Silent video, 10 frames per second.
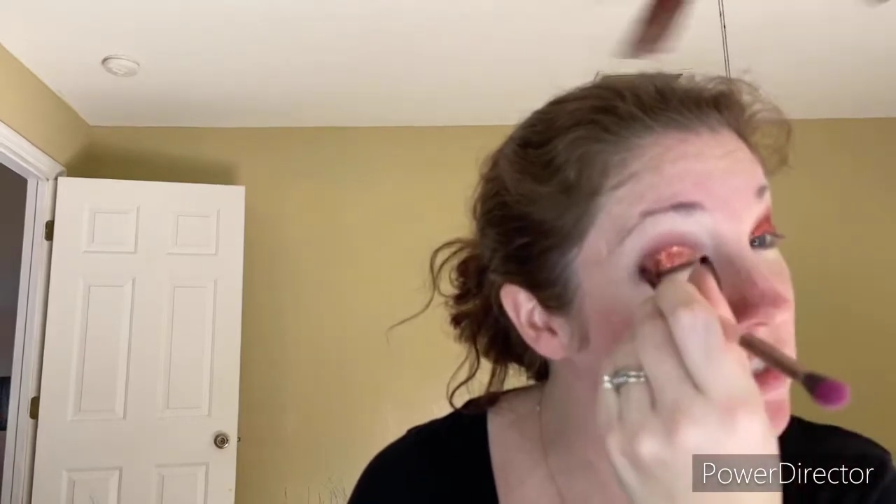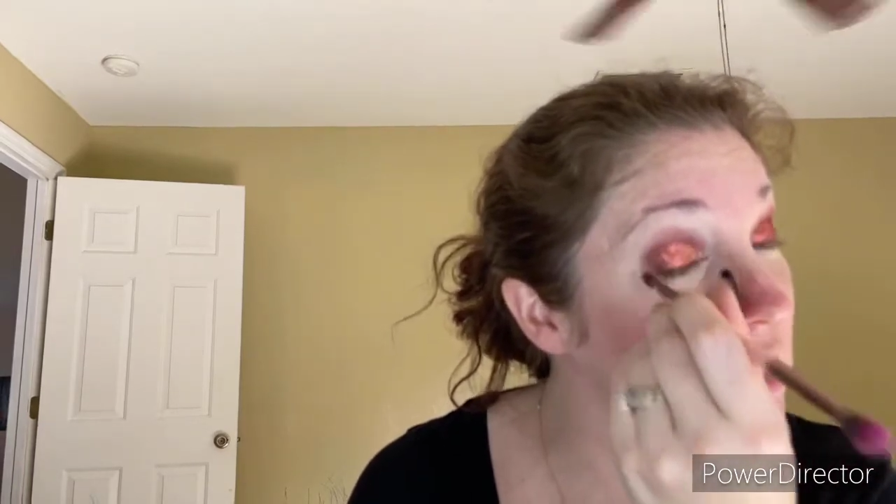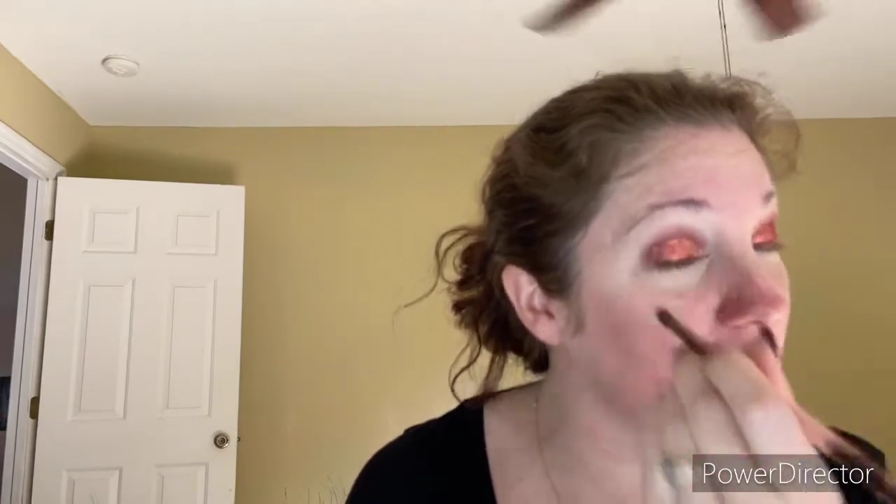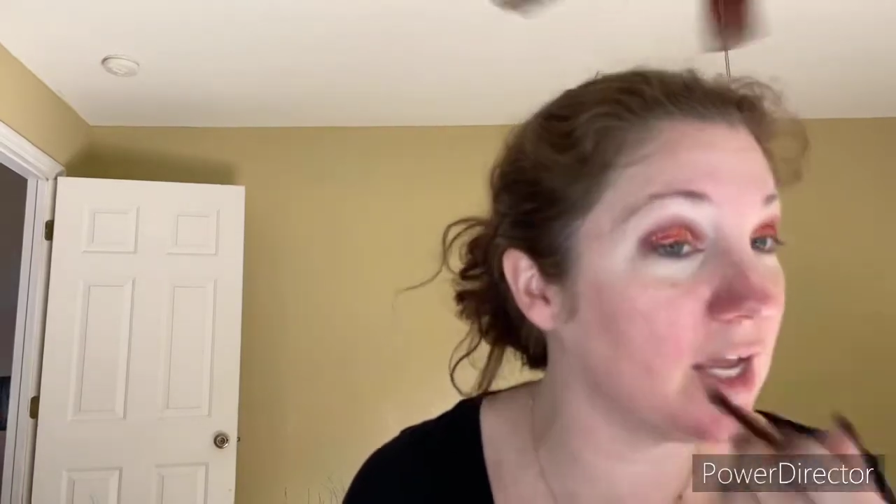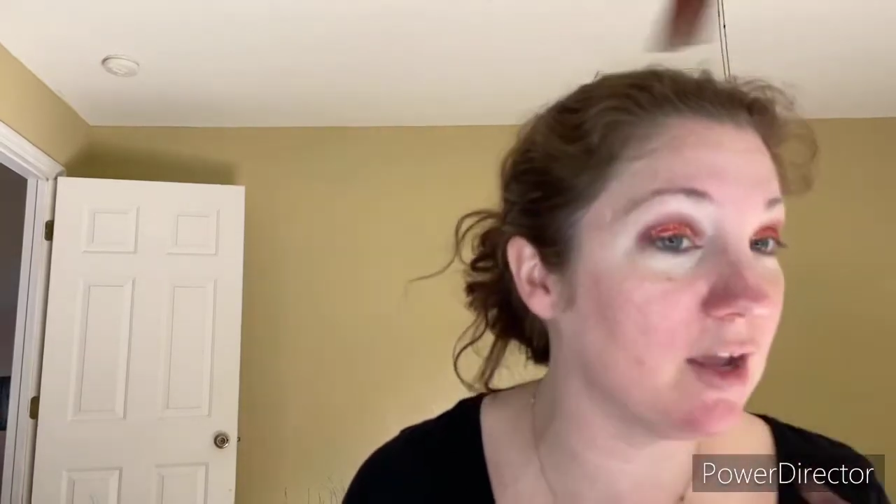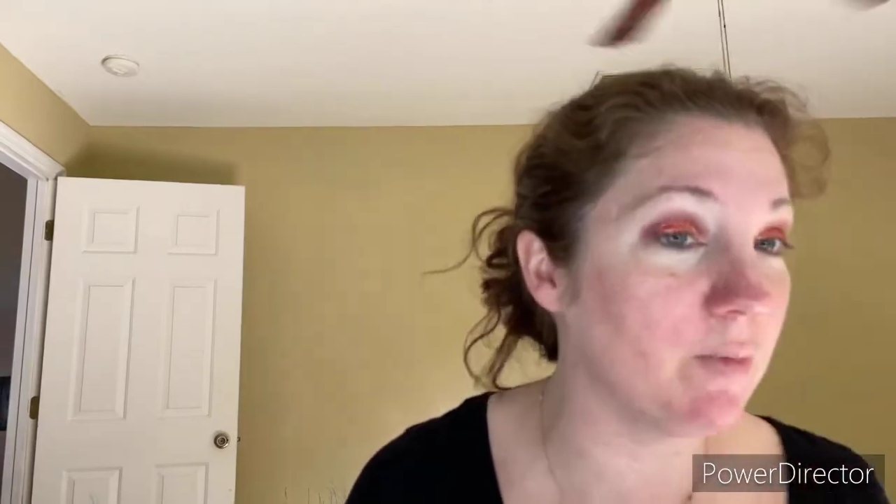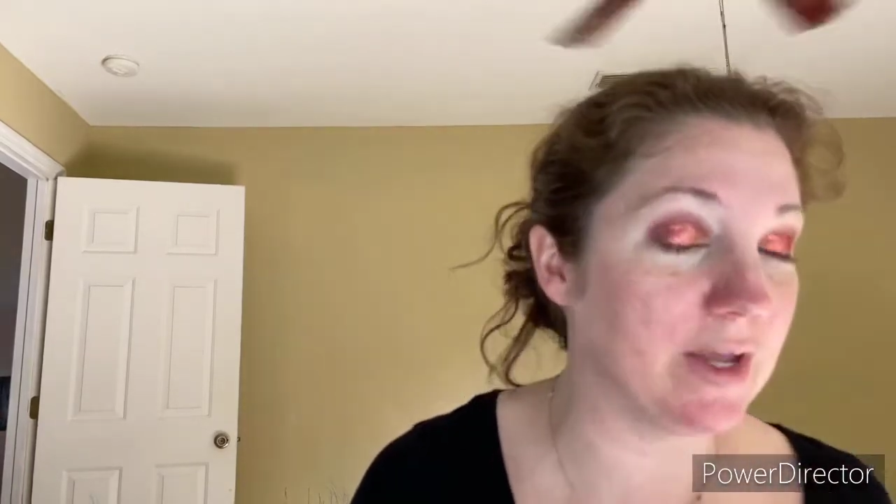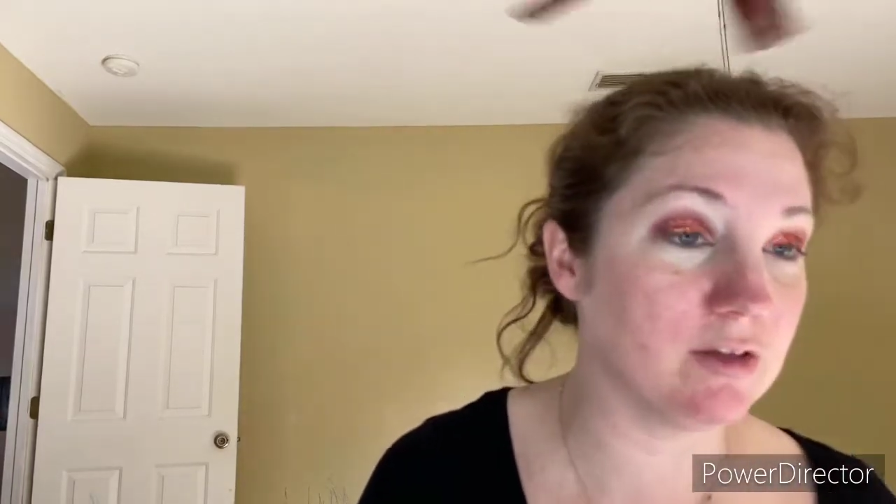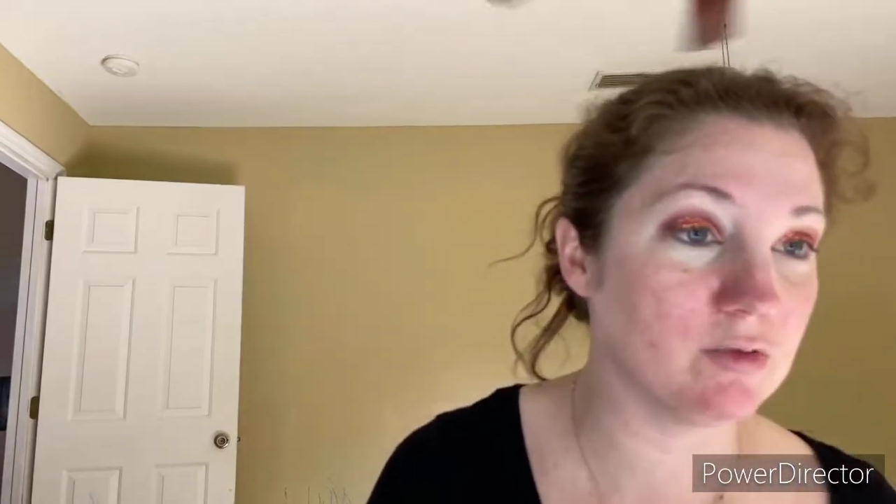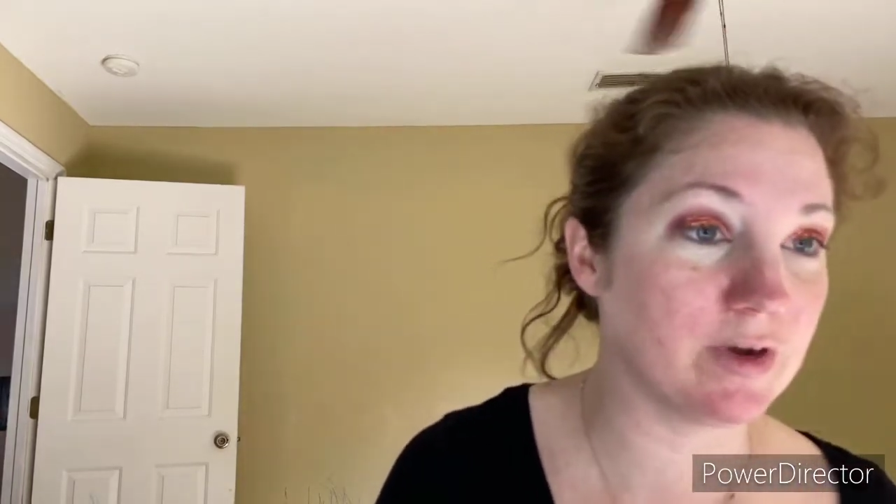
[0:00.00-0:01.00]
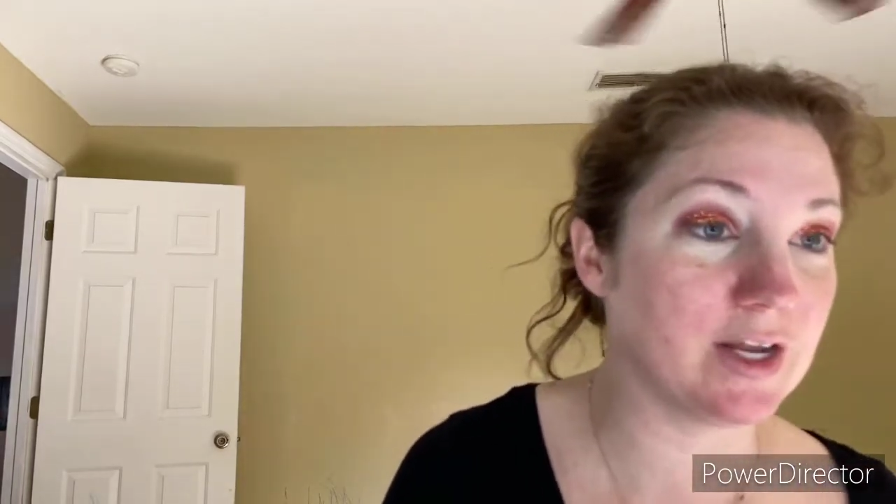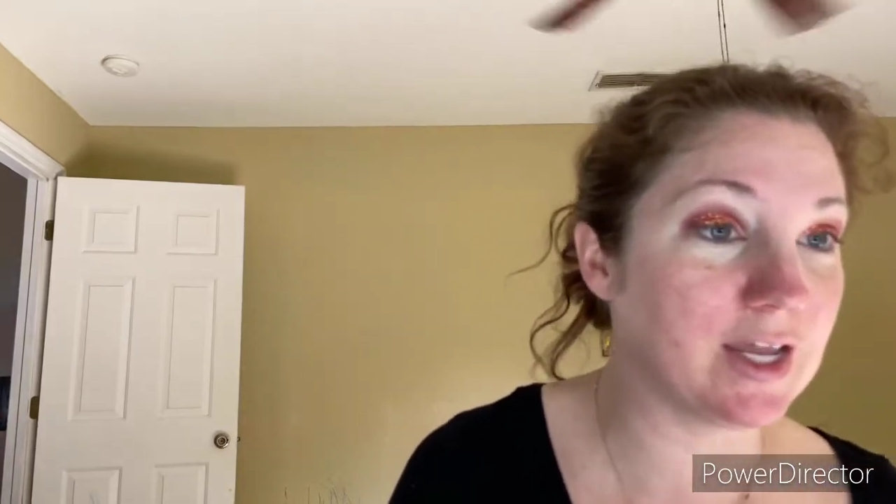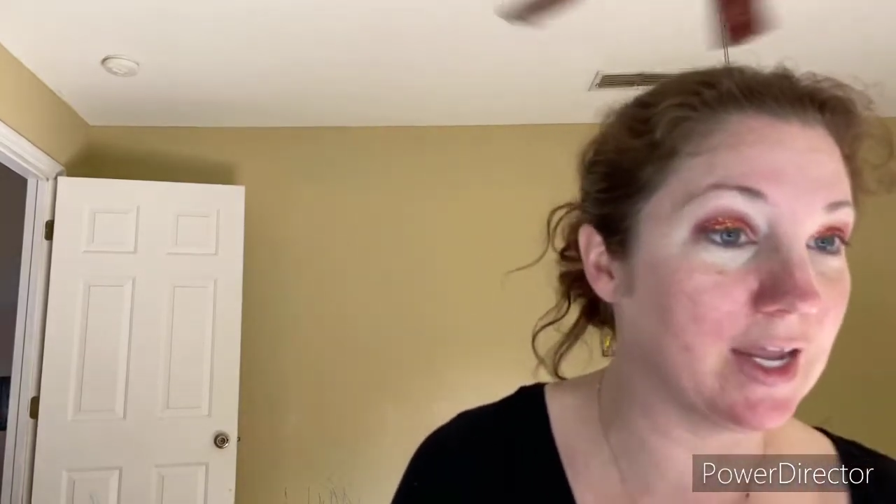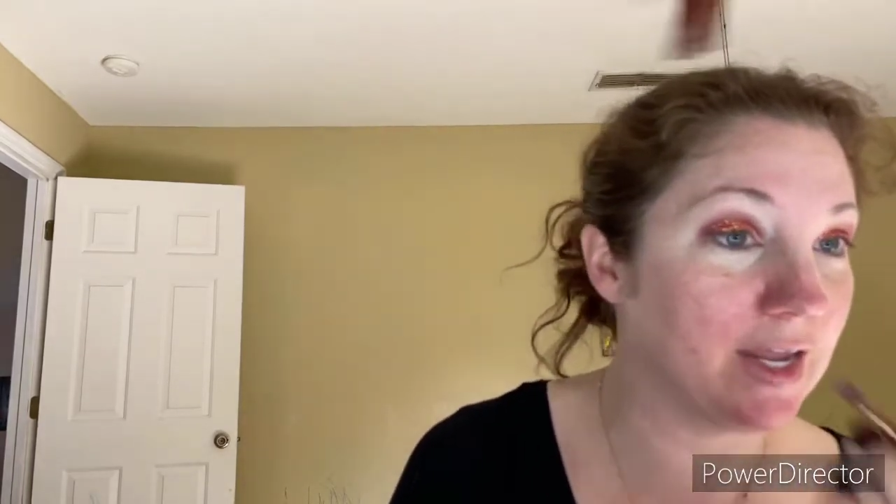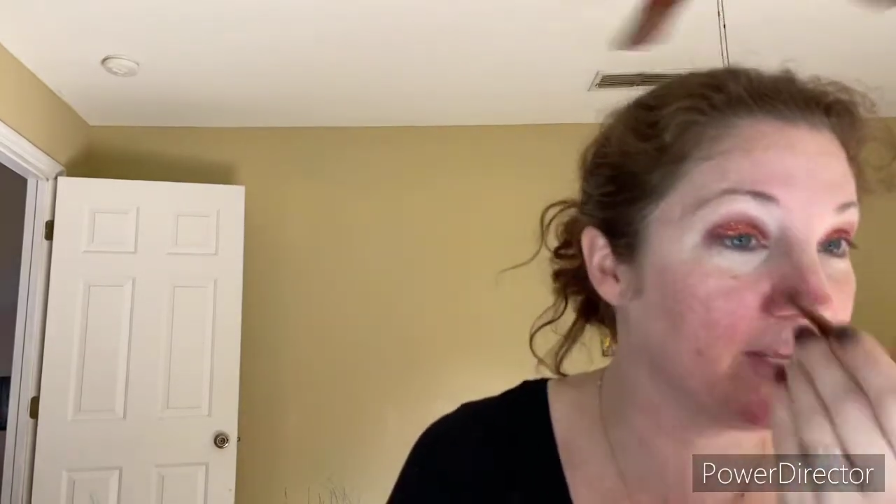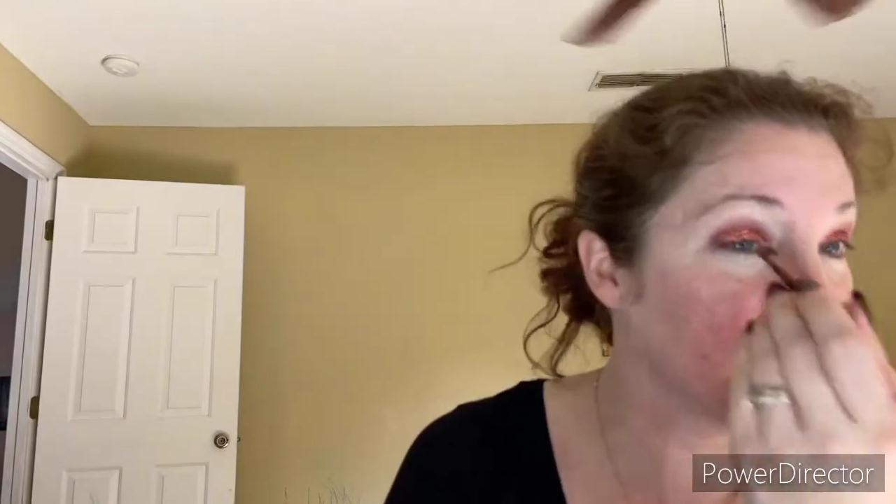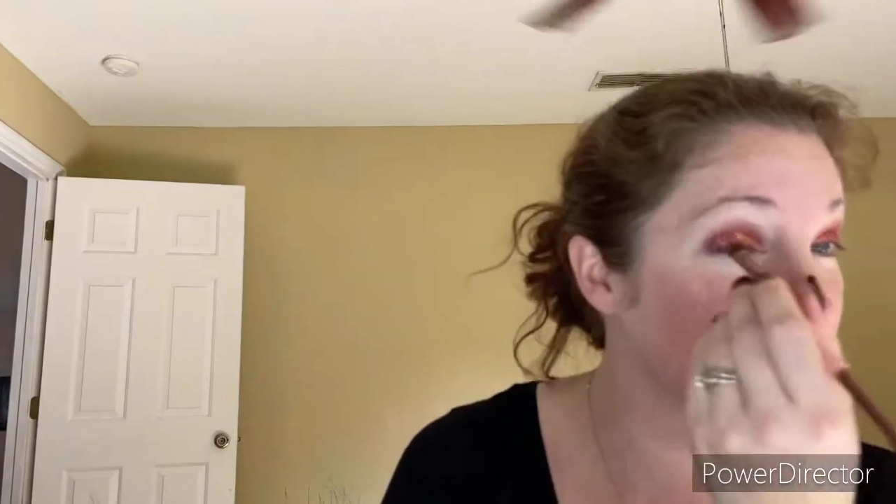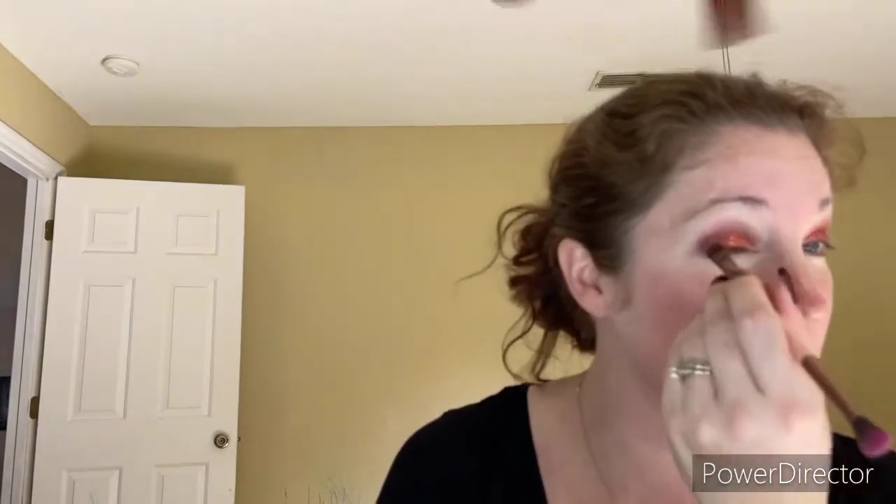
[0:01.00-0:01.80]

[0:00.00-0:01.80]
singing We Three Kings.